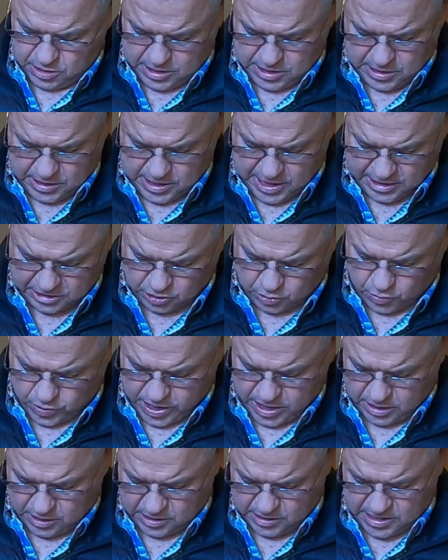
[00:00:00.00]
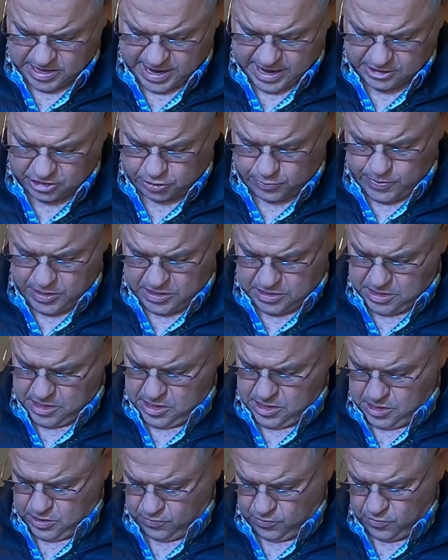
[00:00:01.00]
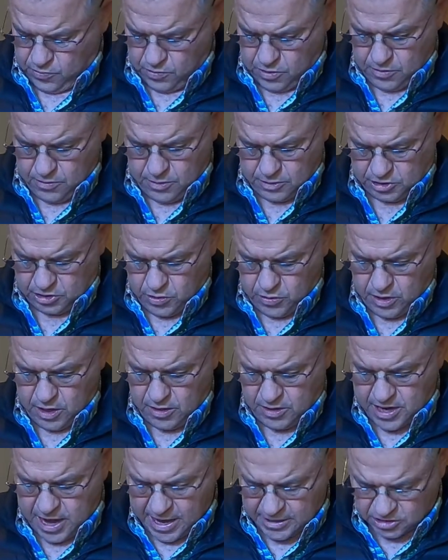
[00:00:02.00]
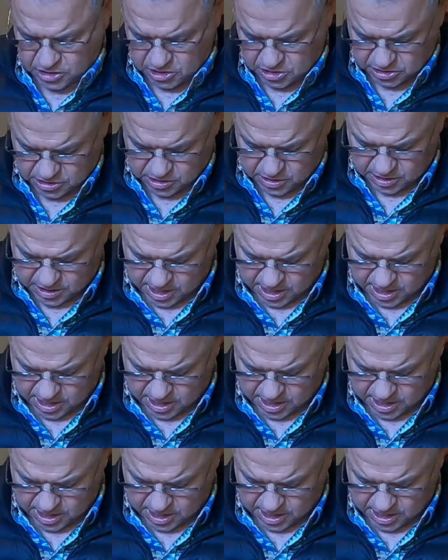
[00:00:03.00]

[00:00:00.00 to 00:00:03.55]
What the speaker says: It has a rail attachment, so it attaches to the